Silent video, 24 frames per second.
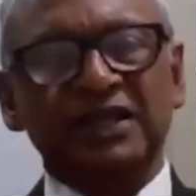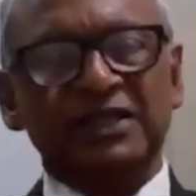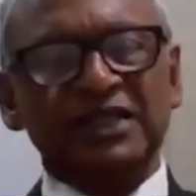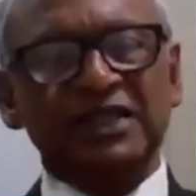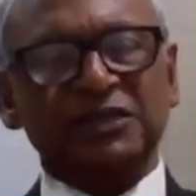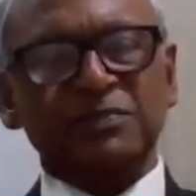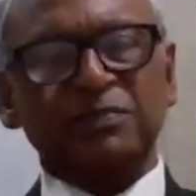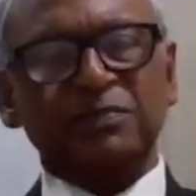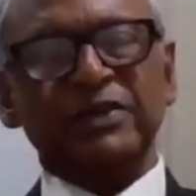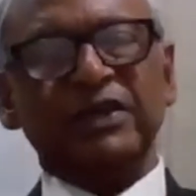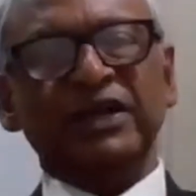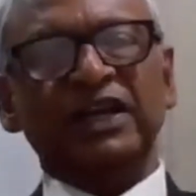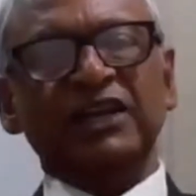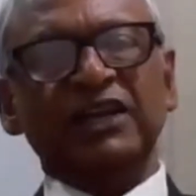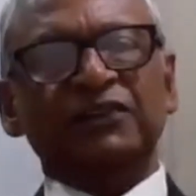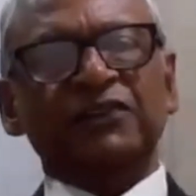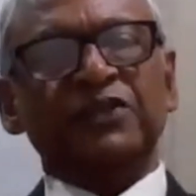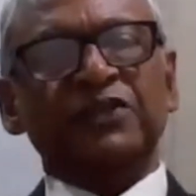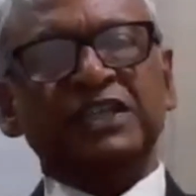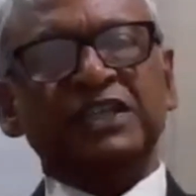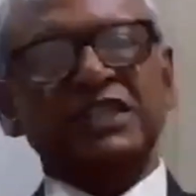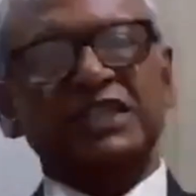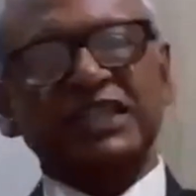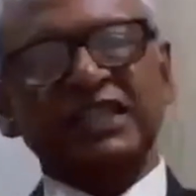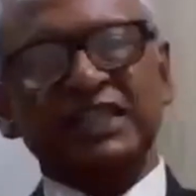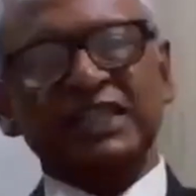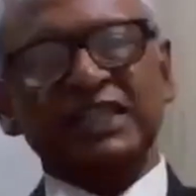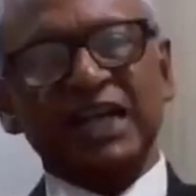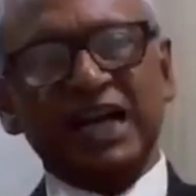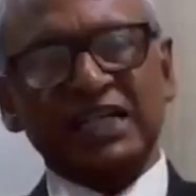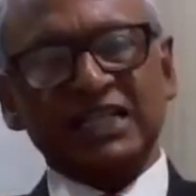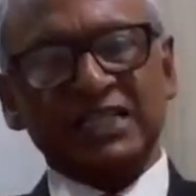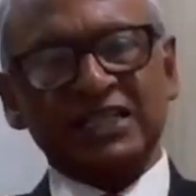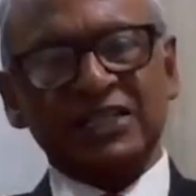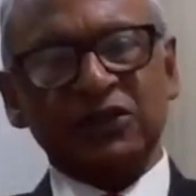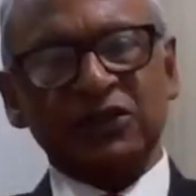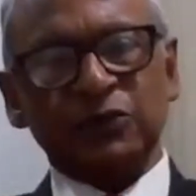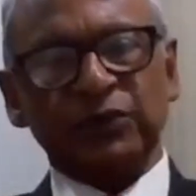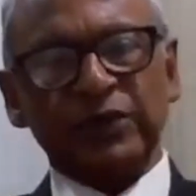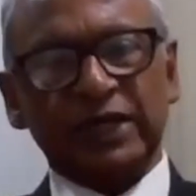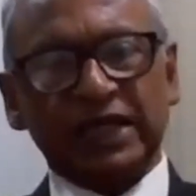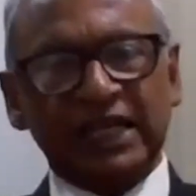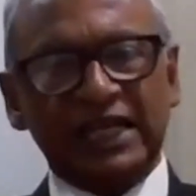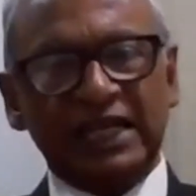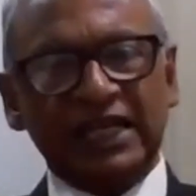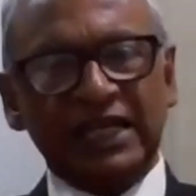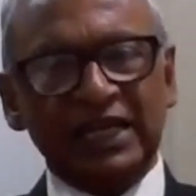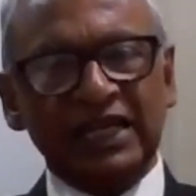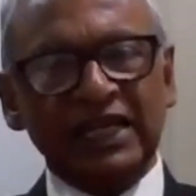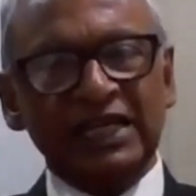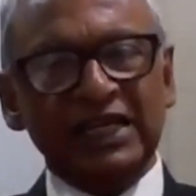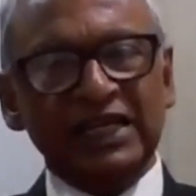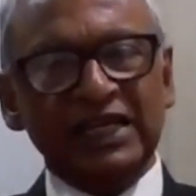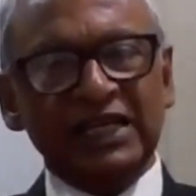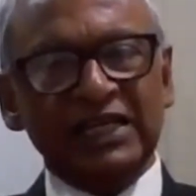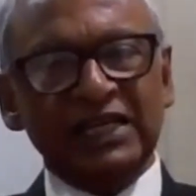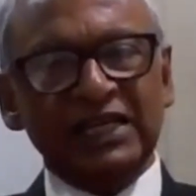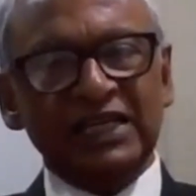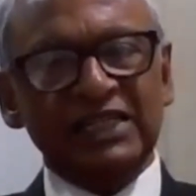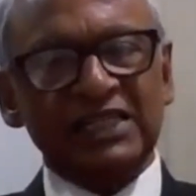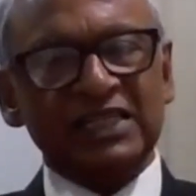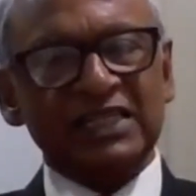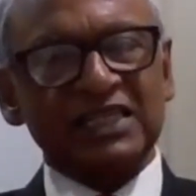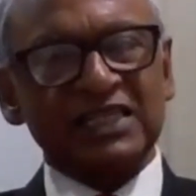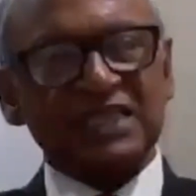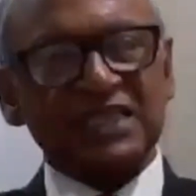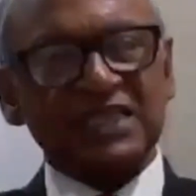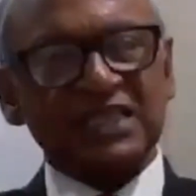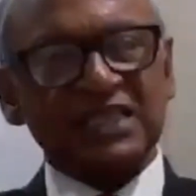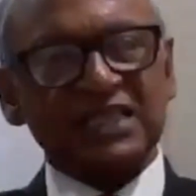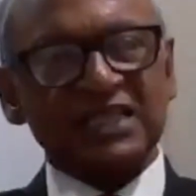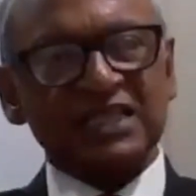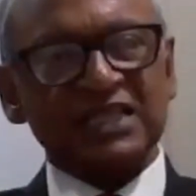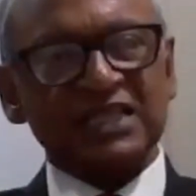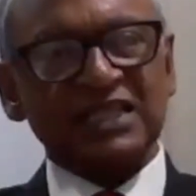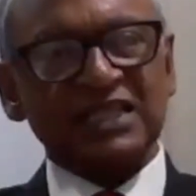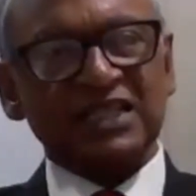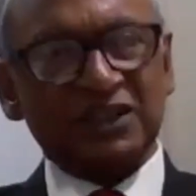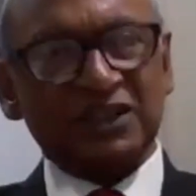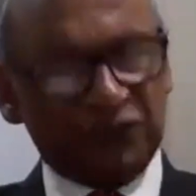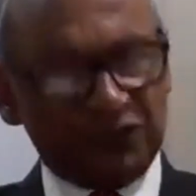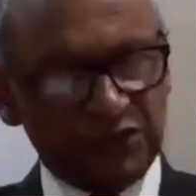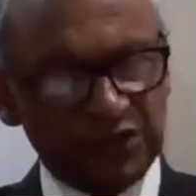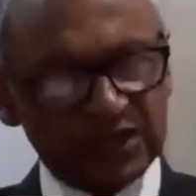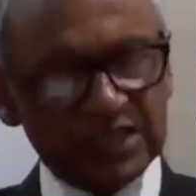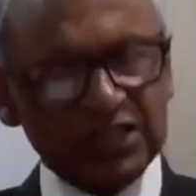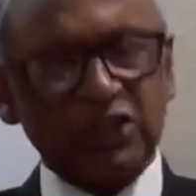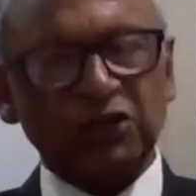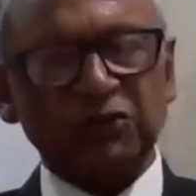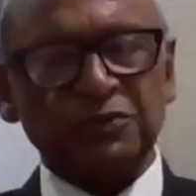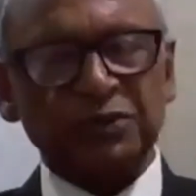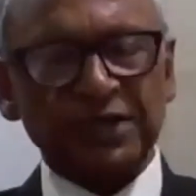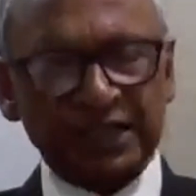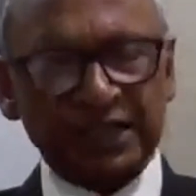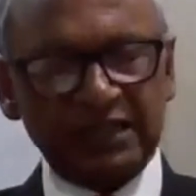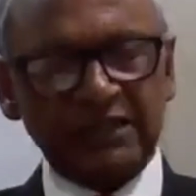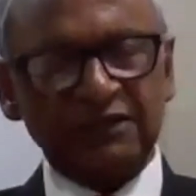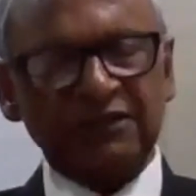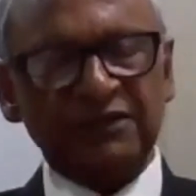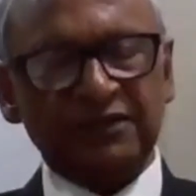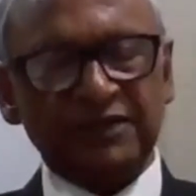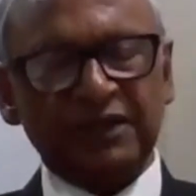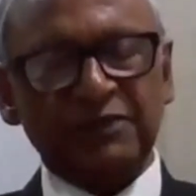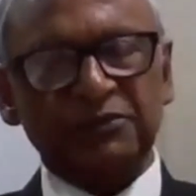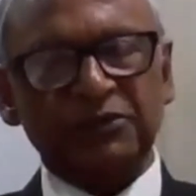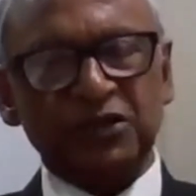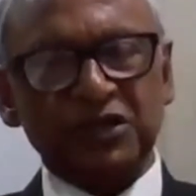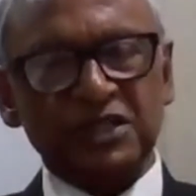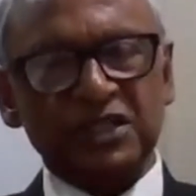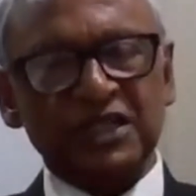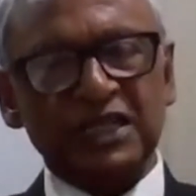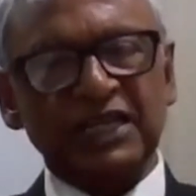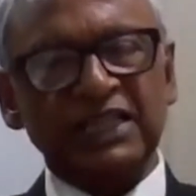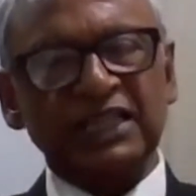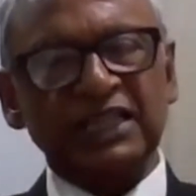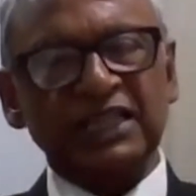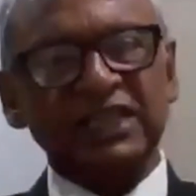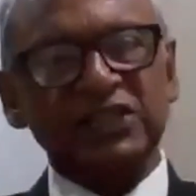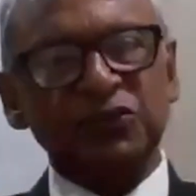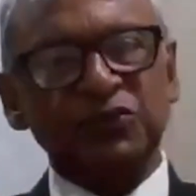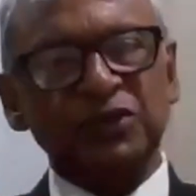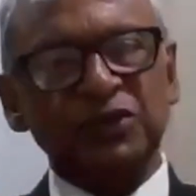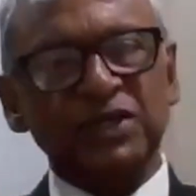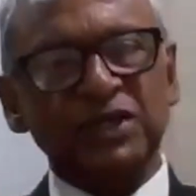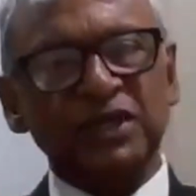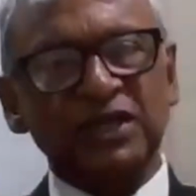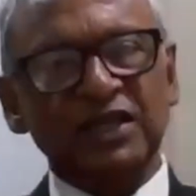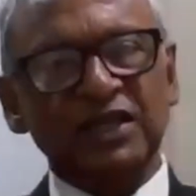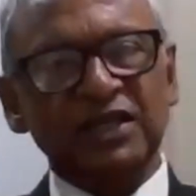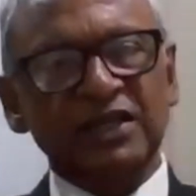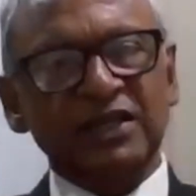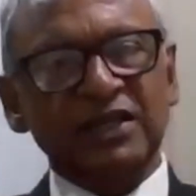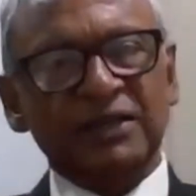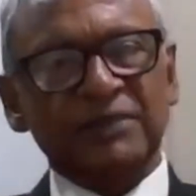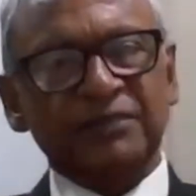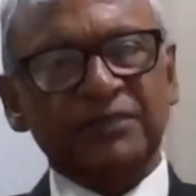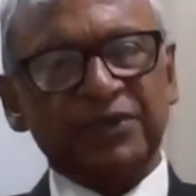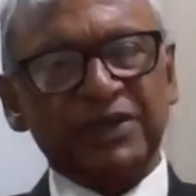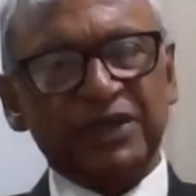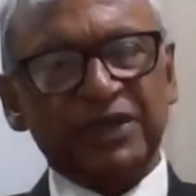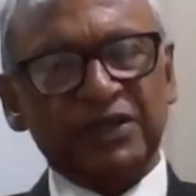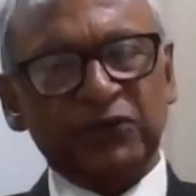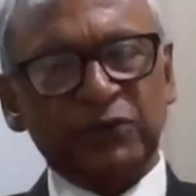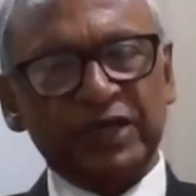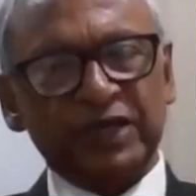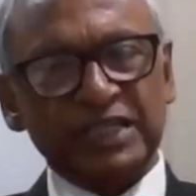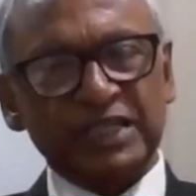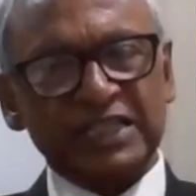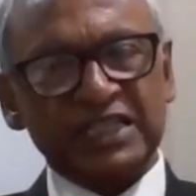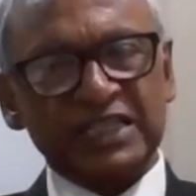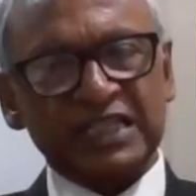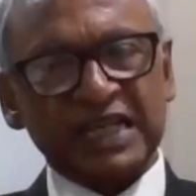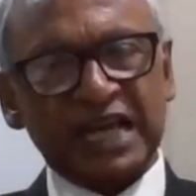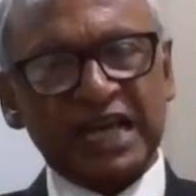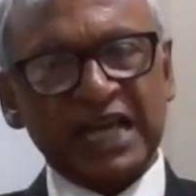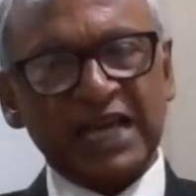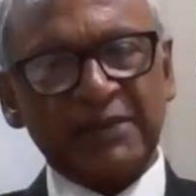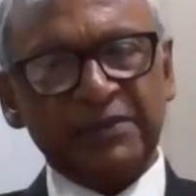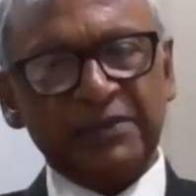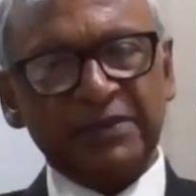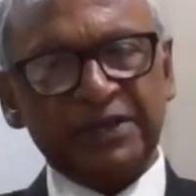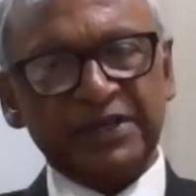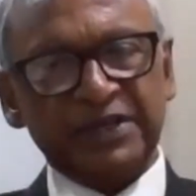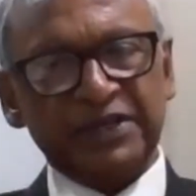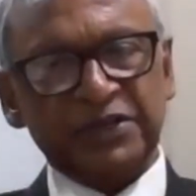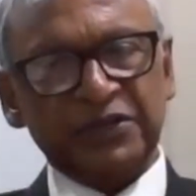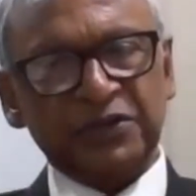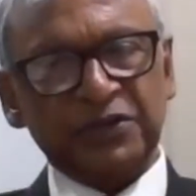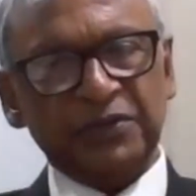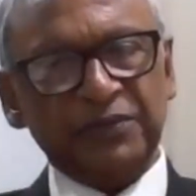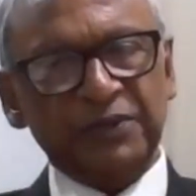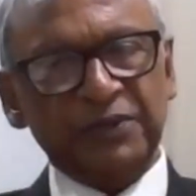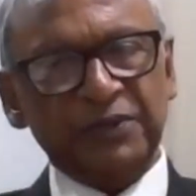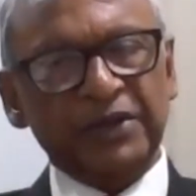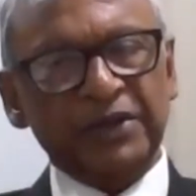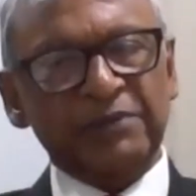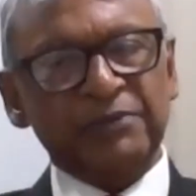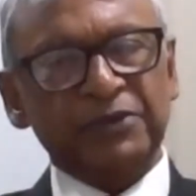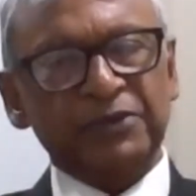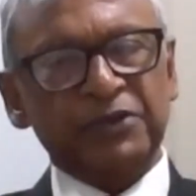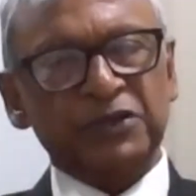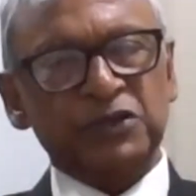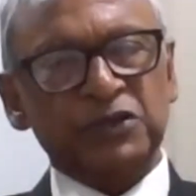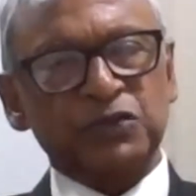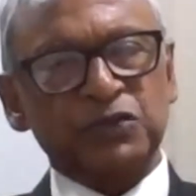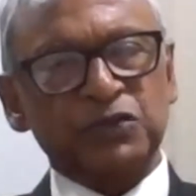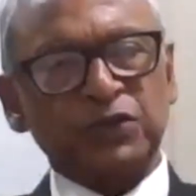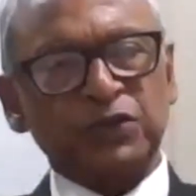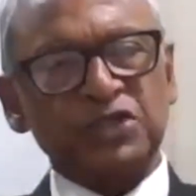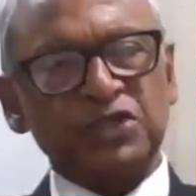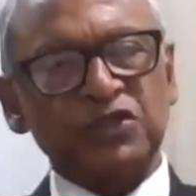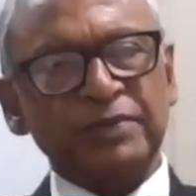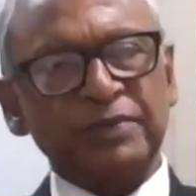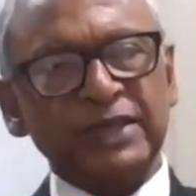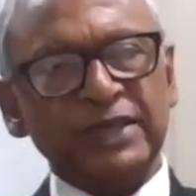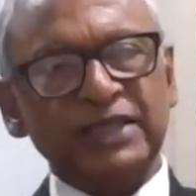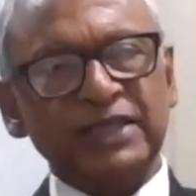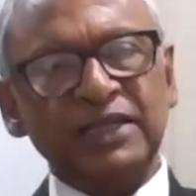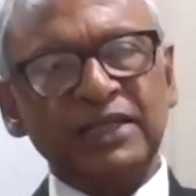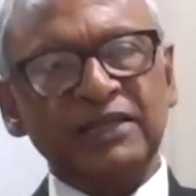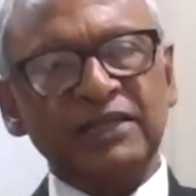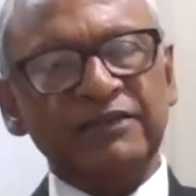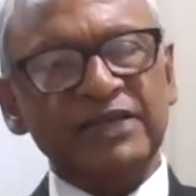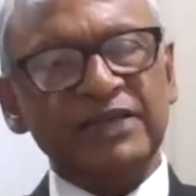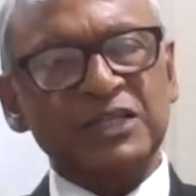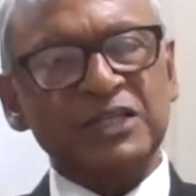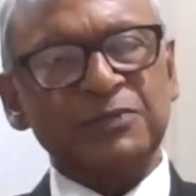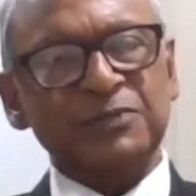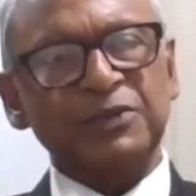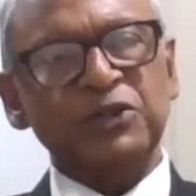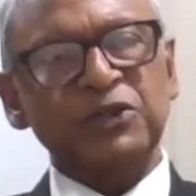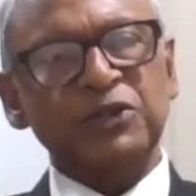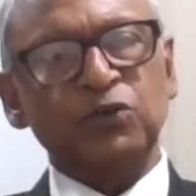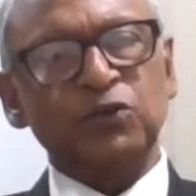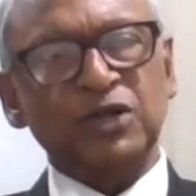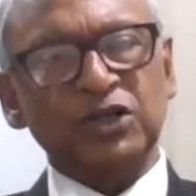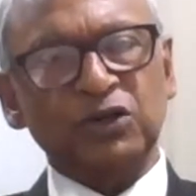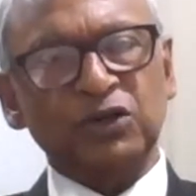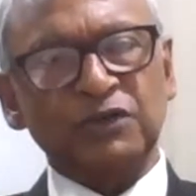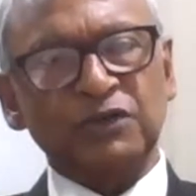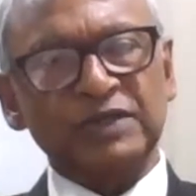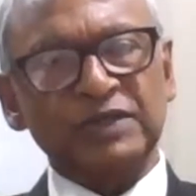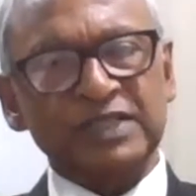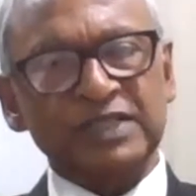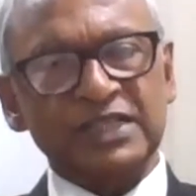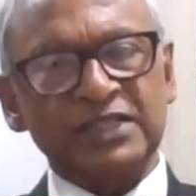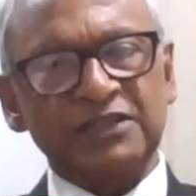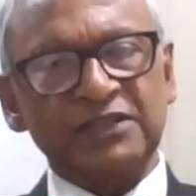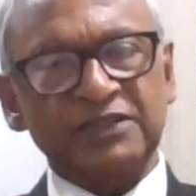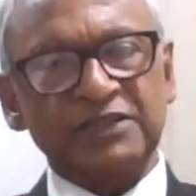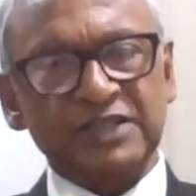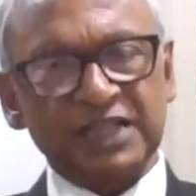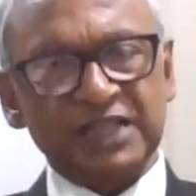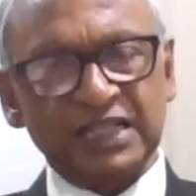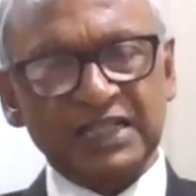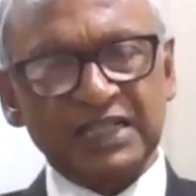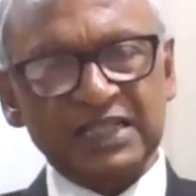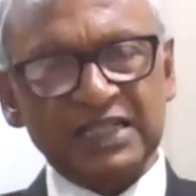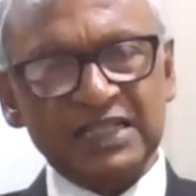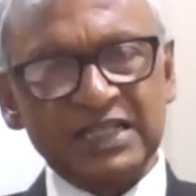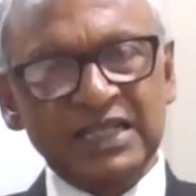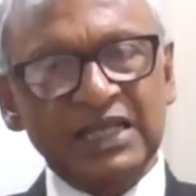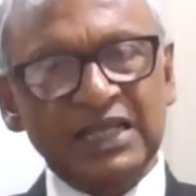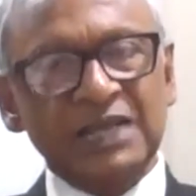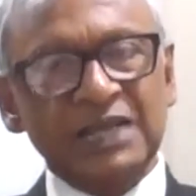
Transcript: Just merely finishing the task quickly is, of course, an objective. I'm not saying that you will waste time, and because once you made the investment, you want obviously the returns.